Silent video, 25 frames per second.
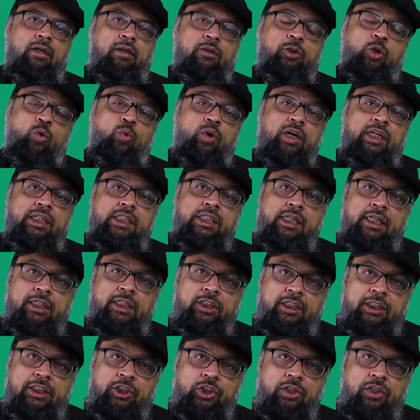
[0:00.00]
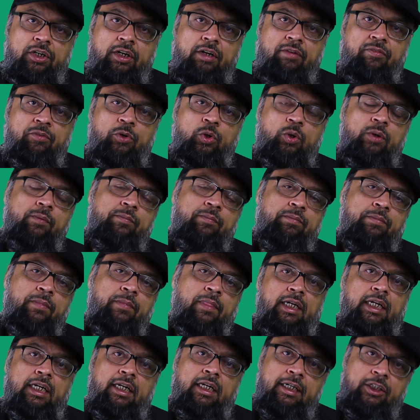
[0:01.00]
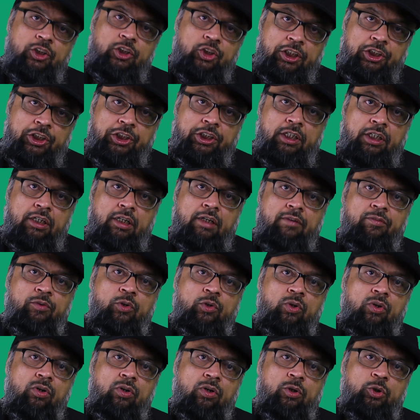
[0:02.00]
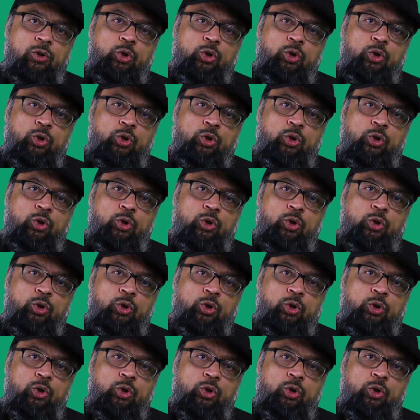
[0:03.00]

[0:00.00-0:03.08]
Now, what is literature review? In literature review,